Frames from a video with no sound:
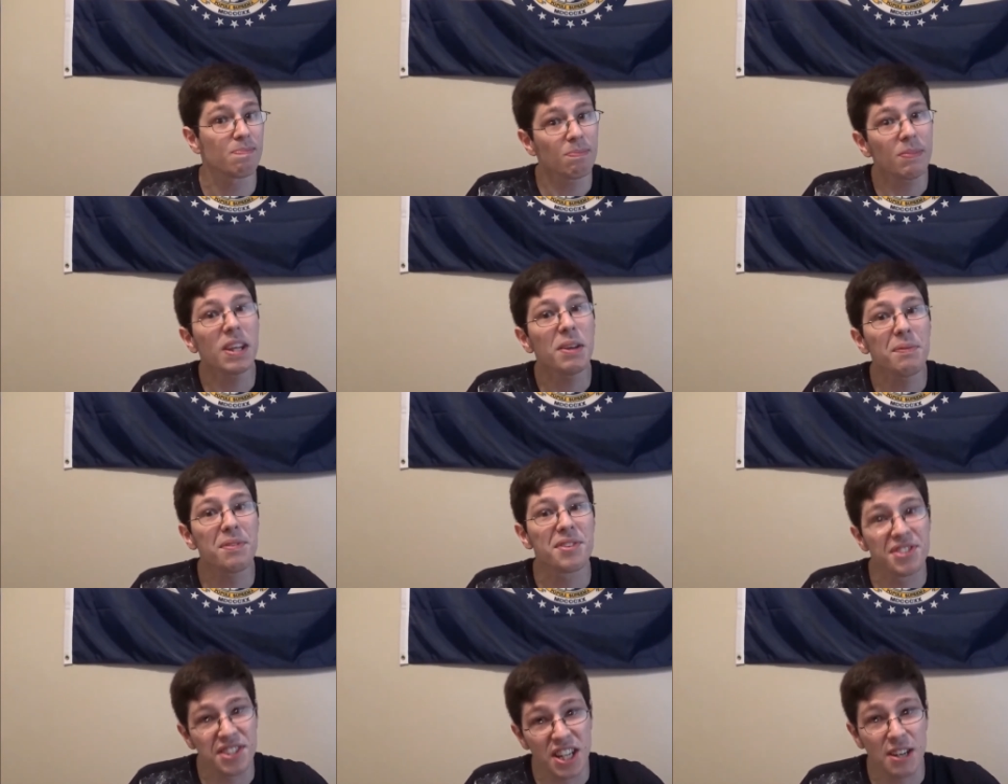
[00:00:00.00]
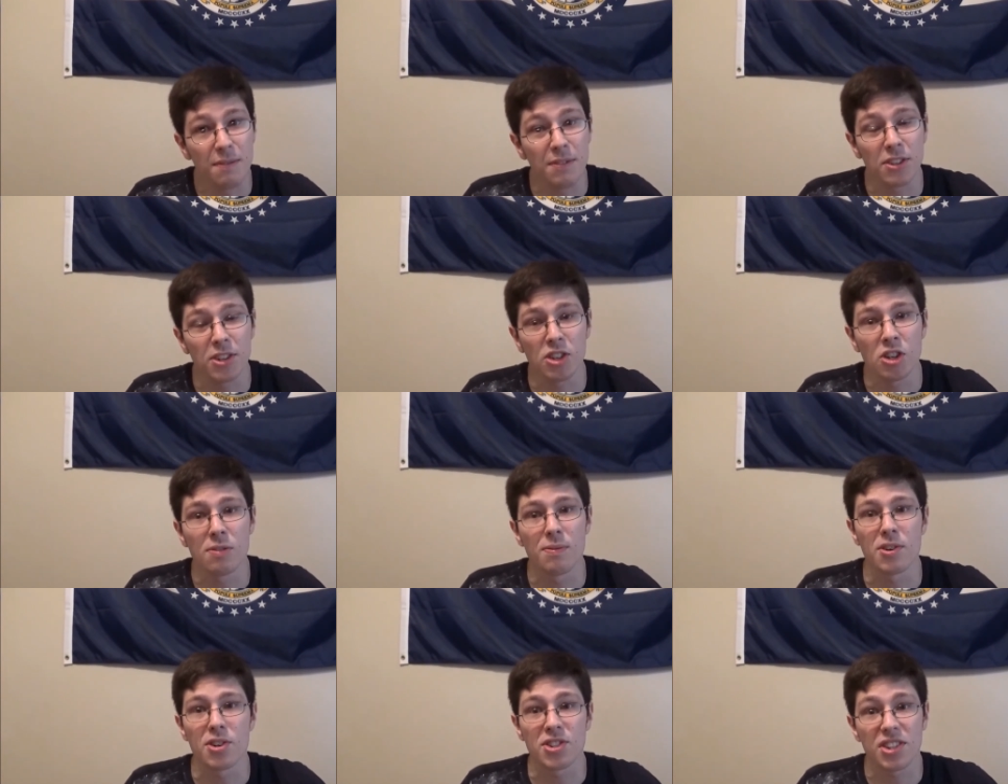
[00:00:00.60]
even Steven
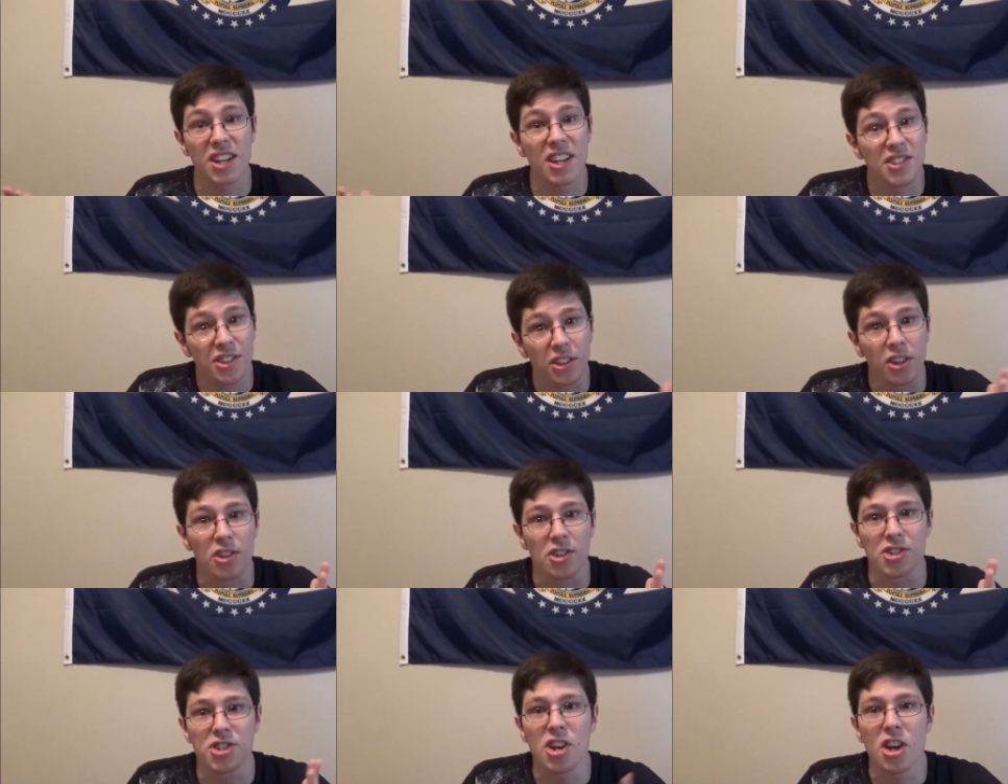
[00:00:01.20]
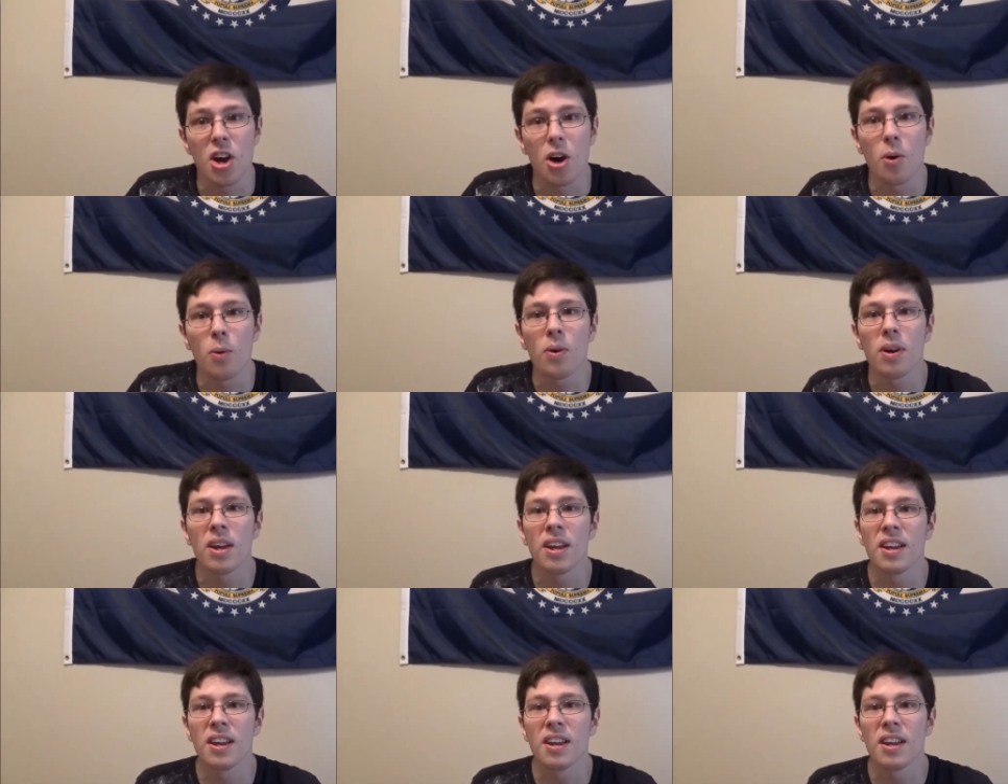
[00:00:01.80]
Universe is a good show,